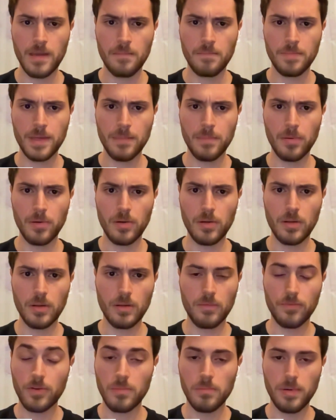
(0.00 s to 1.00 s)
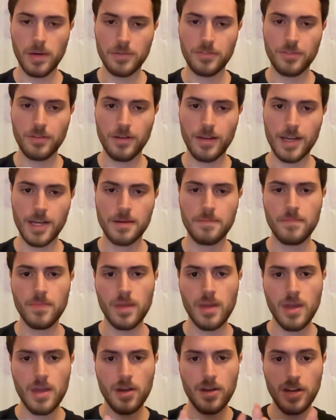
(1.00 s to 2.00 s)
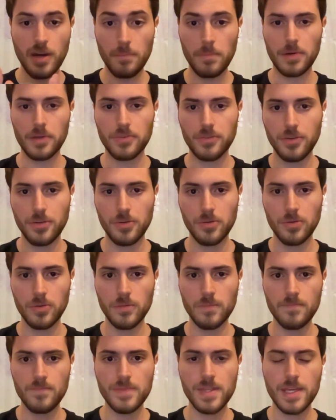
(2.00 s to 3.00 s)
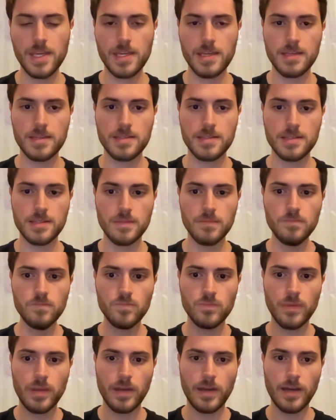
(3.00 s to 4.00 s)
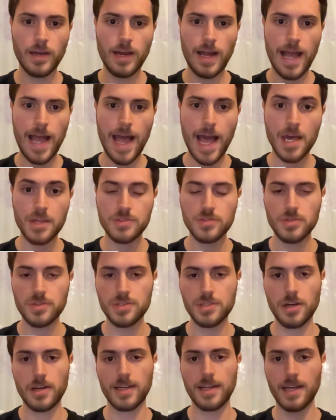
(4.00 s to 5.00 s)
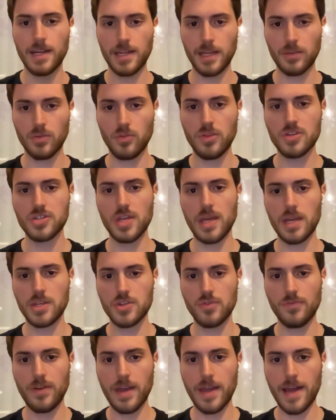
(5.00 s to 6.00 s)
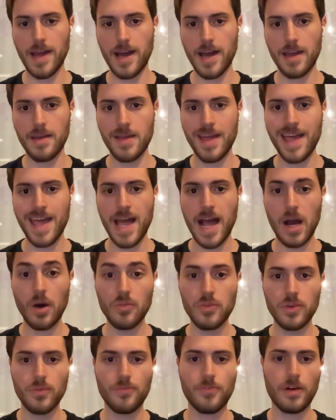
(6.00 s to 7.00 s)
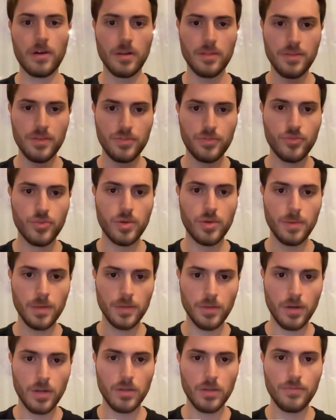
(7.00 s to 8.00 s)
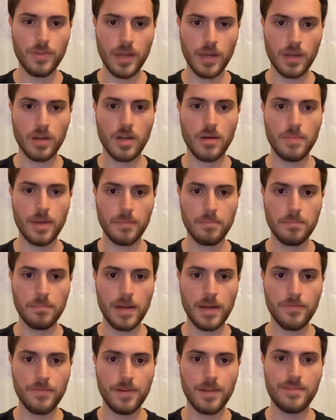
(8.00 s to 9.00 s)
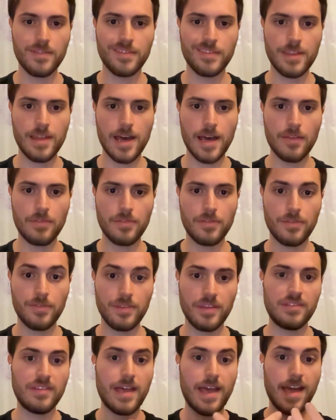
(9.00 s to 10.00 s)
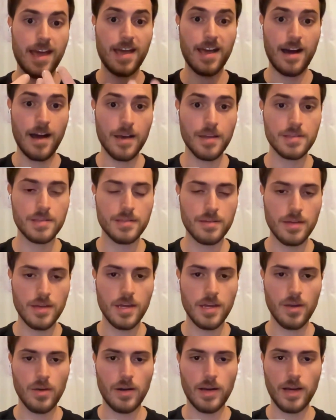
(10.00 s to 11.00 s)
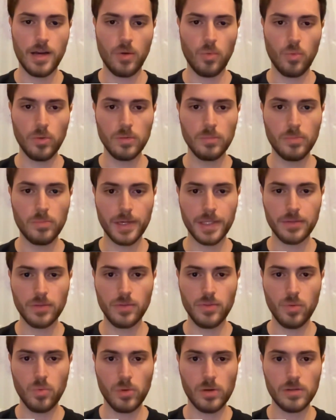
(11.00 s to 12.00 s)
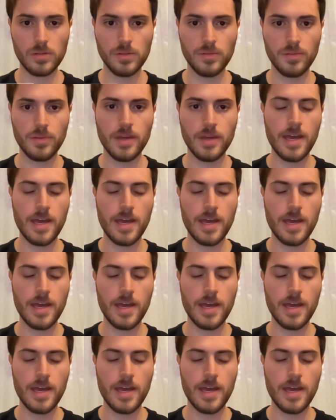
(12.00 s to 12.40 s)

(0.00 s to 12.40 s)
people, AI, from bots online? Number two is as you start getting into this age of AI, how do you fairly distribute all of the economic benefits that these AIs will bring to the world?